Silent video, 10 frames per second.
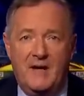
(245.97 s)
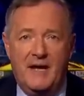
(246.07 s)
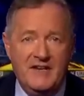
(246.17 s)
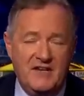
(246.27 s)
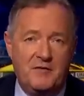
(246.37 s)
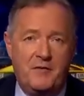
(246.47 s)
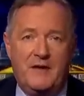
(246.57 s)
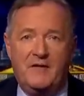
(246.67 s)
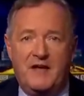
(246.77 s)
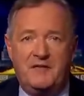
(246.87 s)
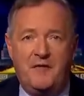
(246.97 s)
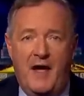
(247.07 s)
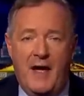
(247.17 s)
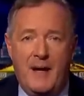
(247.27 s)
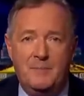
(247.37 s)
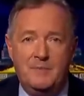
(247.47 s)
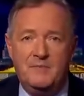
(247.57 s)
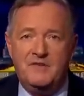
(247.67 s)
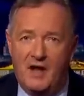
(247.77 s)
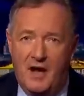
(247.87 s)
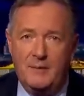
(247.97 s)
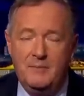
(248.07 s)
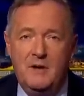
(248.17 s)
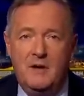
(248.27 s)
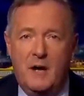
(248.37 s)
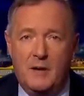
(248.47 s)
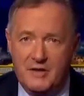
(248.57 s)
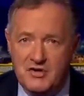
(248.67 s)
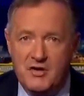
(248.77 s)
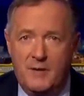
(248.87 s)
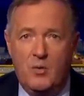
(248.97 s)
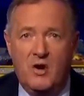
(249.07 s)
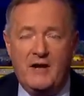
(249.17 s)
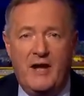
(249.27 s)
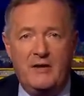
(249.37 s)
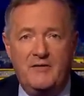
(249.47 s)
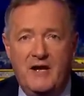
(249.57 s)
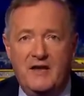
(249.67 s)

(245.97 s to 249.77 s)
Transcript: He doesn't think that's fair. Tonight, I'm going to try and work out if it